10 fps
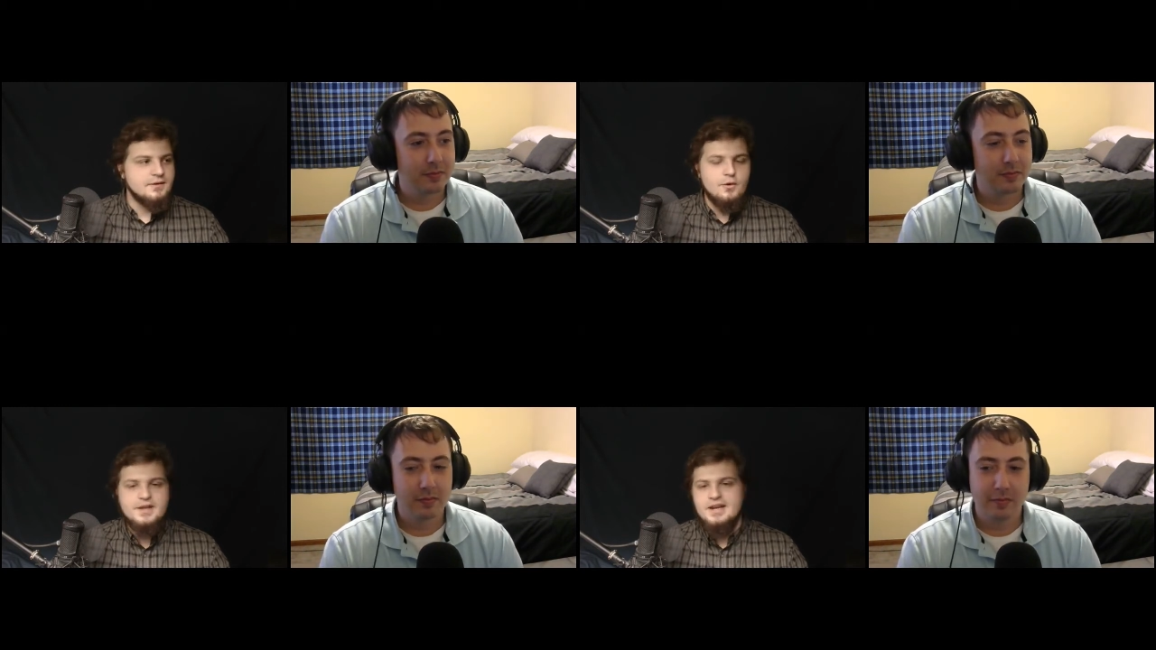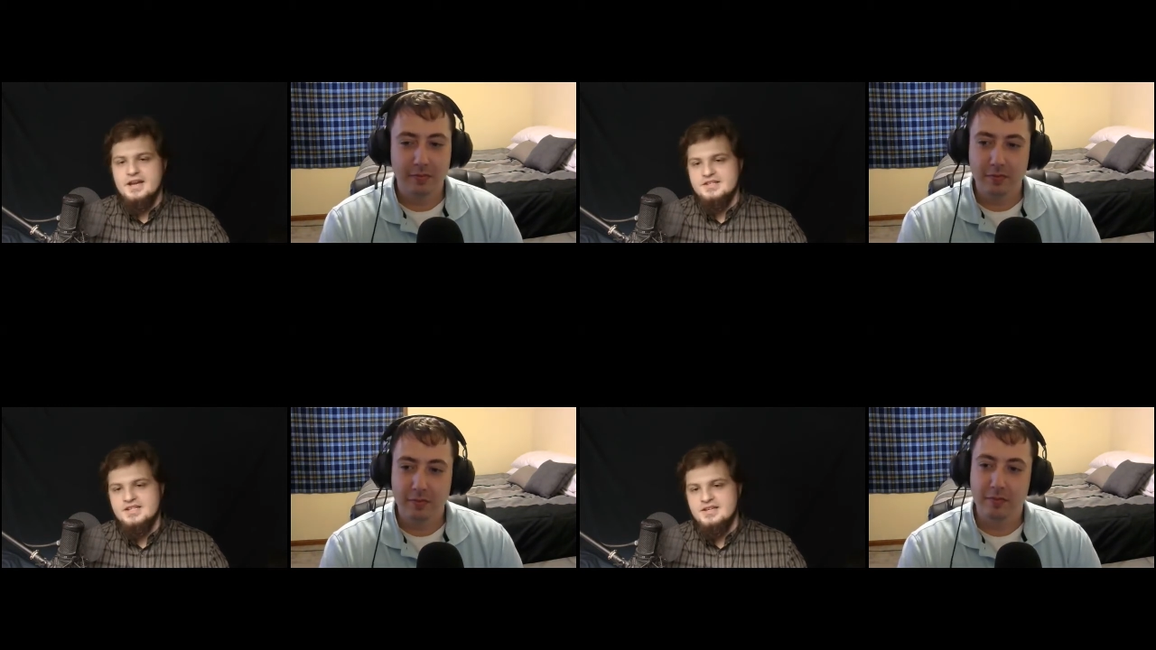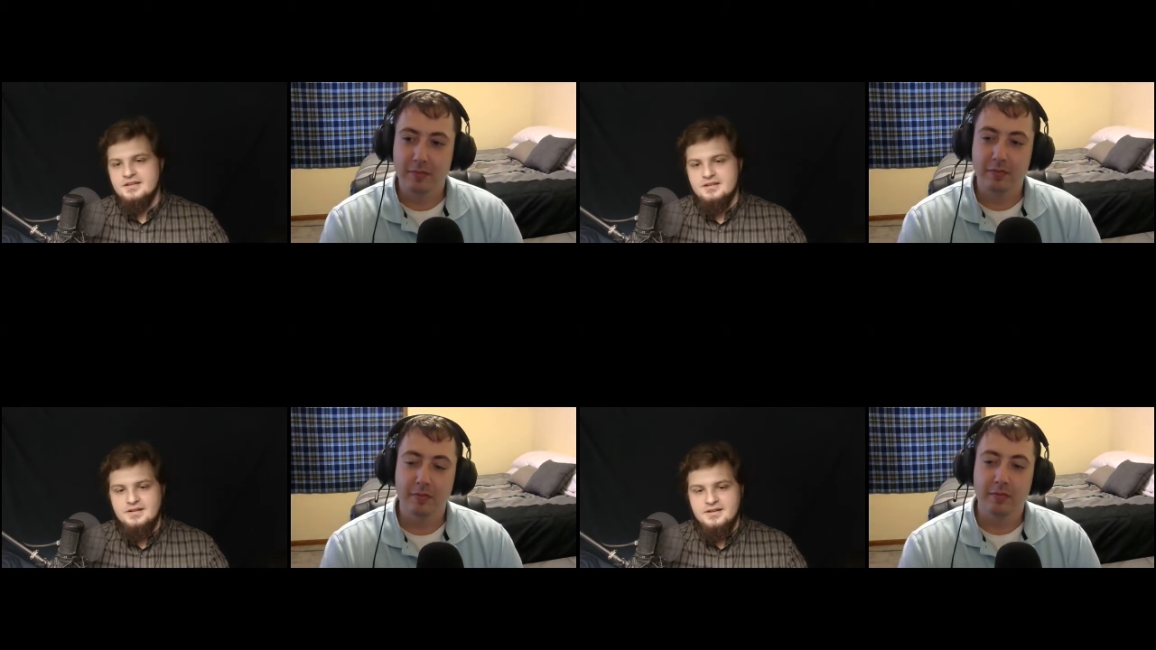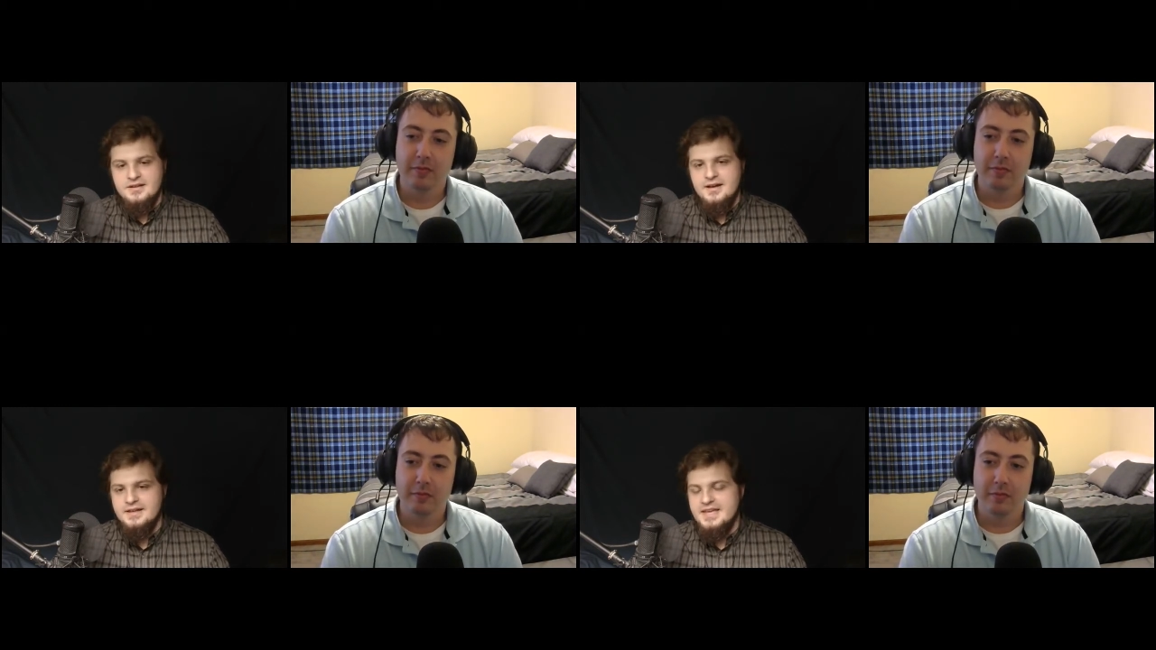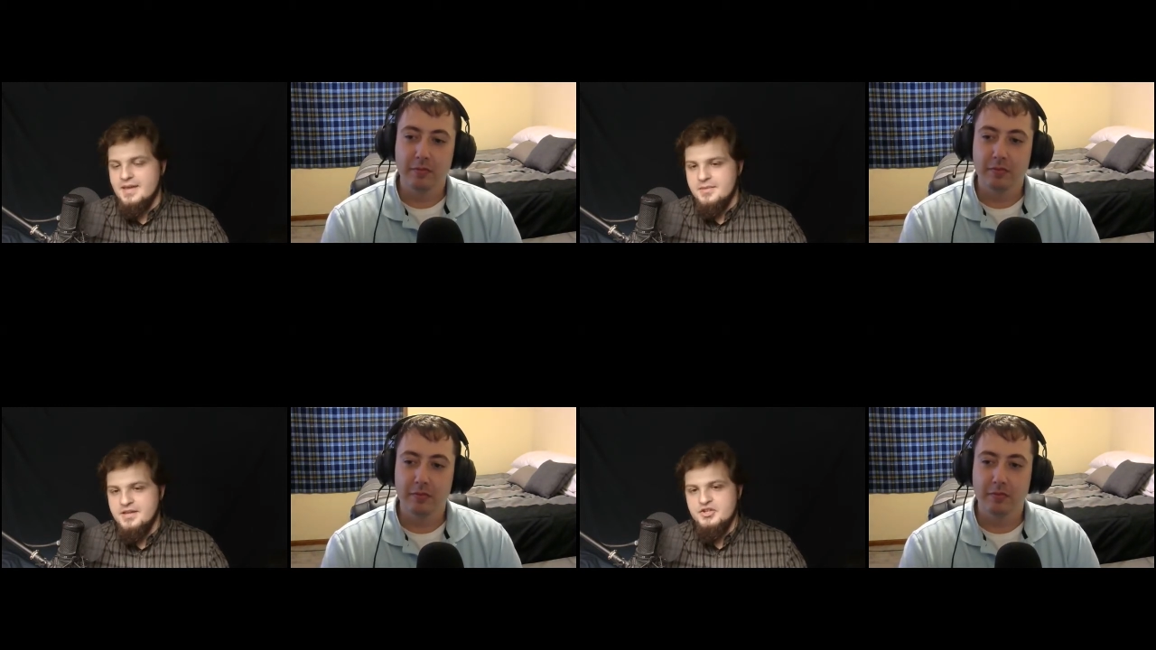Speaker 1: organizing a, a
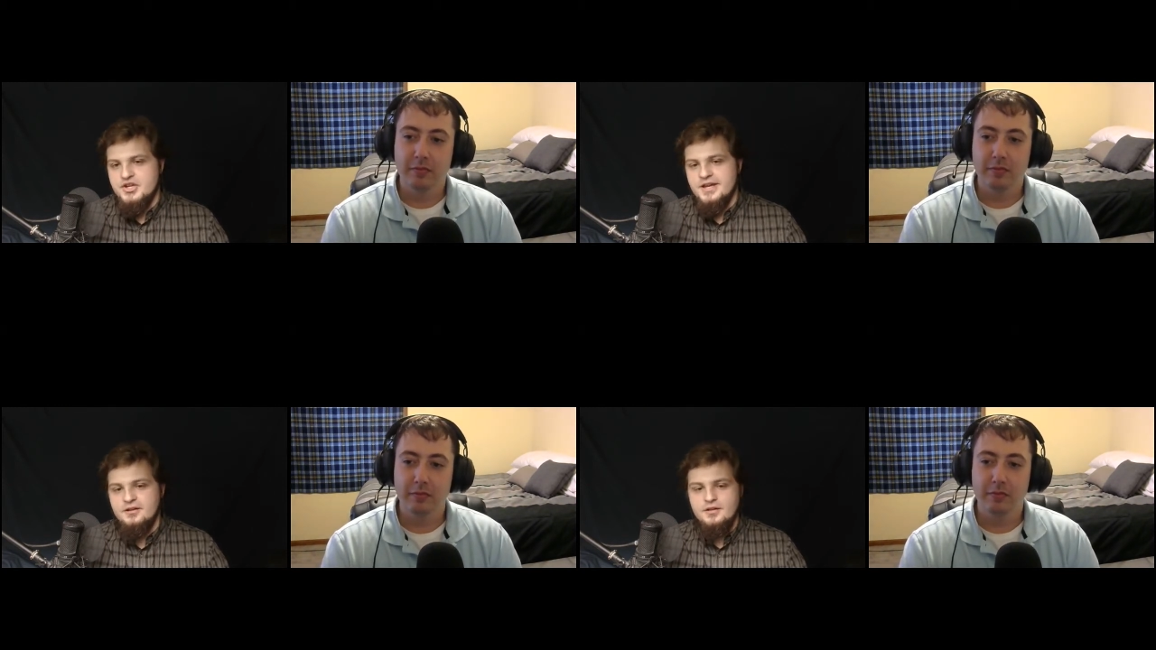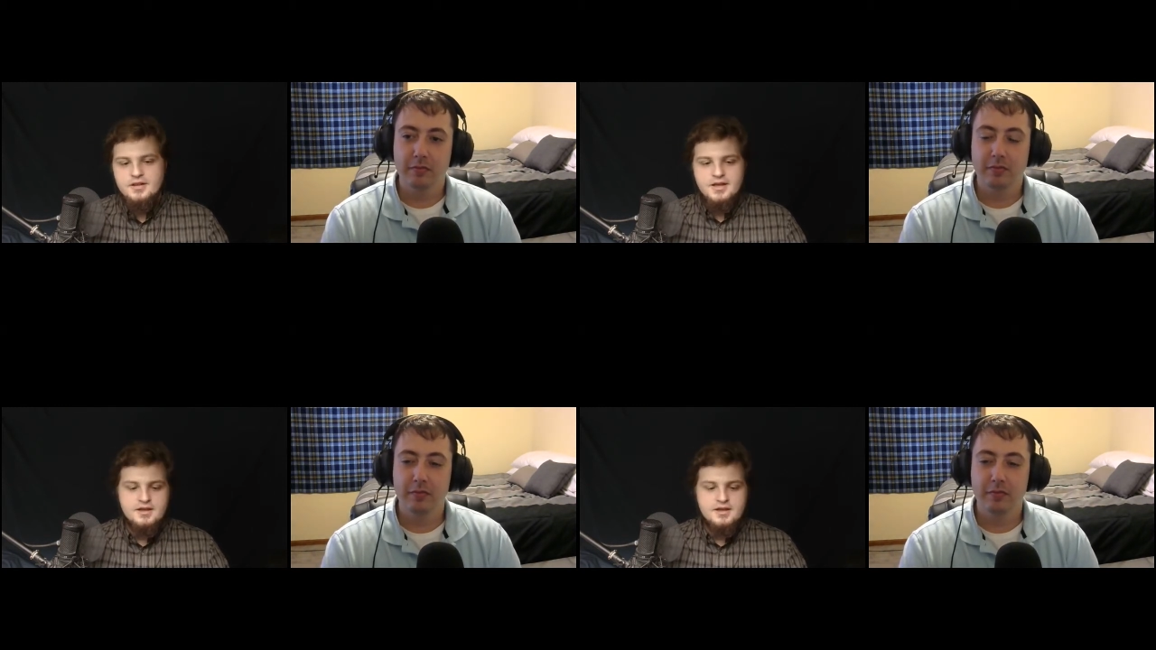gaming channel